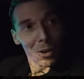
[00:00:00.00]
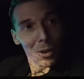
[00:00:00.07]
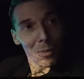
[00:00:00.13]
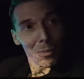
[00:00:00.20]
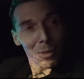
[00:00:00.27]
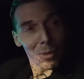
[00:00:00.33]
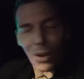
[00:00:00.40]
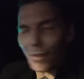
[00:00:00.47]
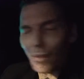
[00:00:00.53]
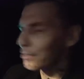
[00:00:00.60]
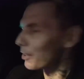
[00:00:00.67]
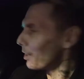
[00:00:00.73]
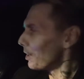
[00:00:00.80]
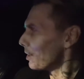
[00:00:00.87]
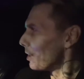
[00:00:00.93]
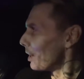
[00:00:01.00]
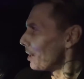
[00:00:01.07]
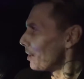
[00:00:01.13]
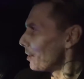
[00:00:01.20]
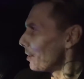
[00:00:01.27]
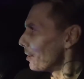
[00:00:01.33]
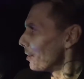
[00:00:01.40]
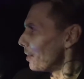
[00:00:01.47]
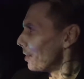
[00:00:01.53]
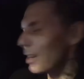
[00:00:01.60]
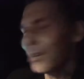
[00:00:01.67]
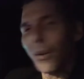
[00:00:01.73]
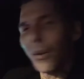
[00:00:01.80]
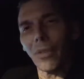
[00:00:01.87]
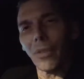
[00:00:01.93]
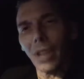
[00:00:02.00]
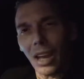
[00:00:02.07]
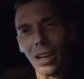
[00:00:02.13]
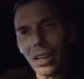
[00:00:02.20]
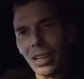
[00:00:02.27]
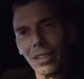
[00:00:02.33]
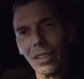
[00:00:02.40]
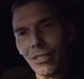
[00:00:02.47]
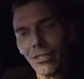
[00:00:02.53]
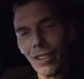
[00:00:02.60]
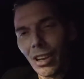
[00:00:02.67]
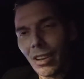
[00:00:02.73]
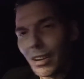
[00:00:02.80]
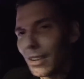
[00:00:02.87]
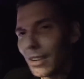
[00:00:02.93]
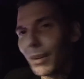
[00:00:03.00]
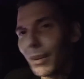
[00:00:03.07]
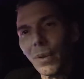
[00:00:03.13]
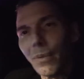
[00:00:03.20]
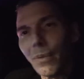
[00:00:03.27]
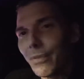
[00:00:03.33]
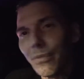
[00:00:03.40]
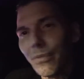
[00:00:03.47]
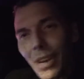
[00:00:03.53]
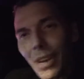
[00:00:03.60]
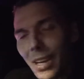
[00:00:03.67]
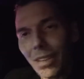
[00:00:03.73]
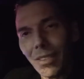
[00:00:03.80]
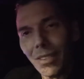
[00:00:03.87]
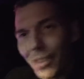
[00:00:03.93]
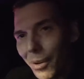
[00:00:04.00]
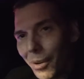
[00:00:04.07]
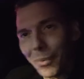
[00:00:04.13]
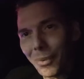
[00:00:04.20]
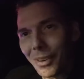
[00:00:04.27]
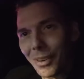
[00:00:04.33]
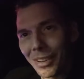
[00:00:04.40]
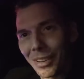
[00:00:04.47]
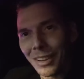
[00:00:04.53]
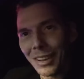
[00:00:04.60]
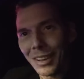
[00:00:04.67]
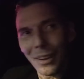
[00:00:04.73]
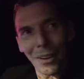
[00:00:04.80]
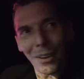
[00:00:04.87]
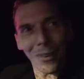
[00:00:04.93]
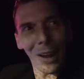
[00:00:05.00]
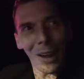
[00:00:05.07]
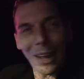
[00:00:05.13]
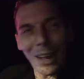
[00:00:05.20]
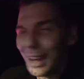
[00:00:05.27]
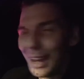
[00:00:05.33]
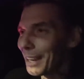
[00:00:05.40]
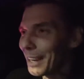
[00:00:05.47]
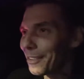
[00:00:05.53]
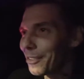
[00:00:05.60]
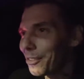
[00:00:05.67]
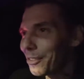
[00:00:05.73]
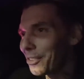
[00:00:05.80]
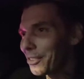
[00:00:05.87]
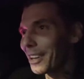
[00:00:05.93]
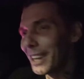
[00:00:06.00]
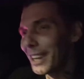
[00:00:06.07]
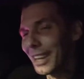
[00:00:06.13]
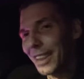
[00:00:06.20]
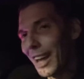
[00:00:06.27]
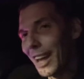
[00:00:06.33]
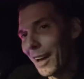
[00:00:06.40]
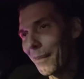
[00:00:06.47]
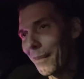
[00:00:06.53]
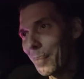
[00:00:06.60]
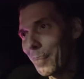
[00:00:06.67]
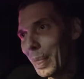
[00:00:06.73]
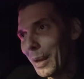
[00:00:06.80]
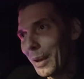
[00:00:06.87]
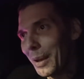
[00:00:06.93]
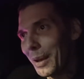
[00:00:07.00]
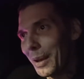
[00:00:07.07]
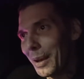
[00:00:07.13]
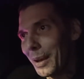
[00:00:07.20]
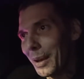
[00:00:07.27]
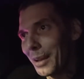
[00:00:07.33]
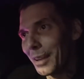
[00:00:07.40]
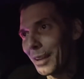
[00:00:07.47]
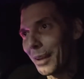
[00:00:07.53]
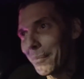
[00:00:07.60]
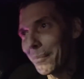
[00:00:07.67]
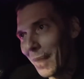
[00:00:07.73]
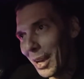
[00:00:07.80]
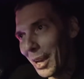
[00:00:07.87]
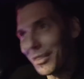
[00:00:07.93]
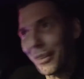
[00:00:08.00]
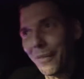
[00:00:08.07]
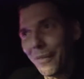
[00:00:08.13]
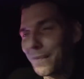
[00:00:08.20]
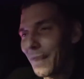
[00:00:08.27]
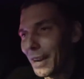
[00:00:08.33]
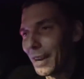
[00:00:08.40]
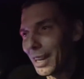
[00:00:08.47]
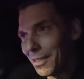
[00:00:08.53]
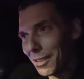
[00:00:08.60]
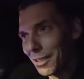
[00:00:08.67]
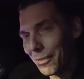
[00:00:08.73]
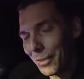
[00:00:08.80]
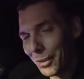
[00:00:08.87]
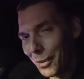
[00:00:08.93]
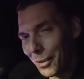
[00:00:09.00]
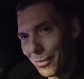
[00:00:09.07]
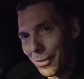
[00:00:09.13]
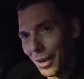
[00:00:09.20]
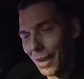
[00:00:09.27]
But all of a sudden, they know the alien's agenda. No, you fucking don't. All right, and it's shit like that makes it fucking difficult